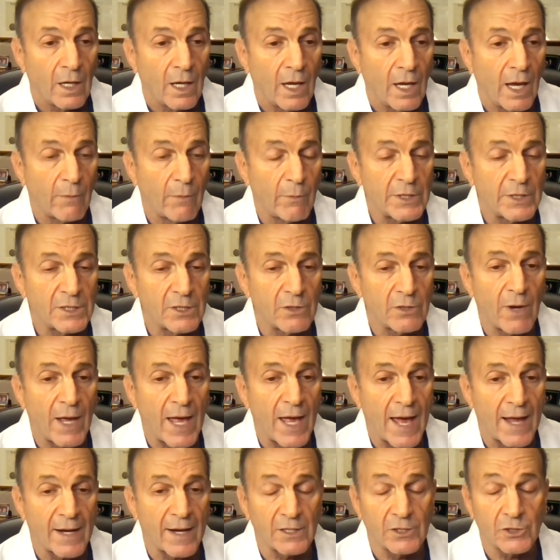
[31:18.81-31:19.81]
And we do
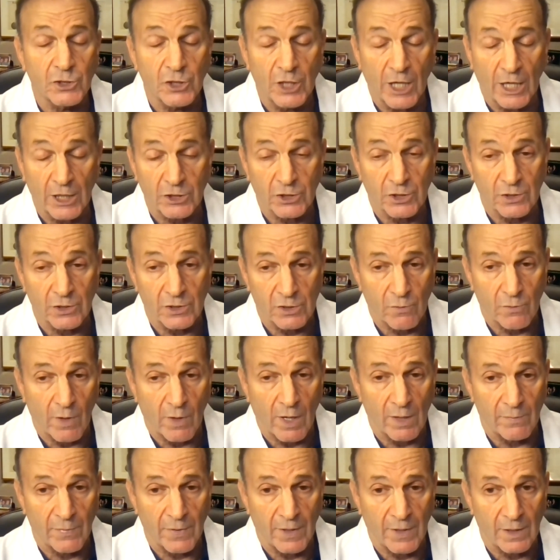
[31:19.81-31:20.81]
add injections
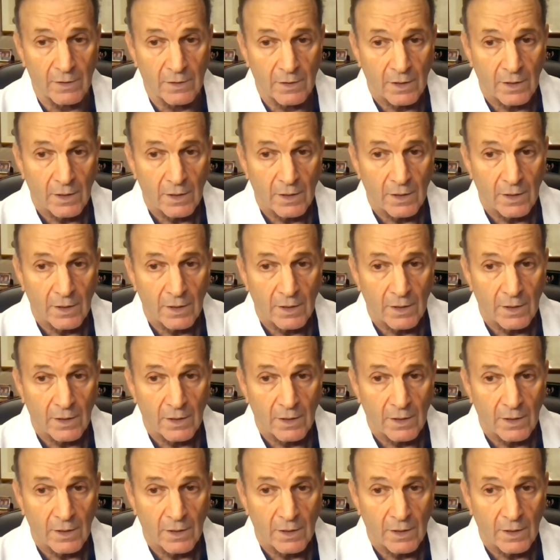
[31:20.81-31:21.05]
quite a bit.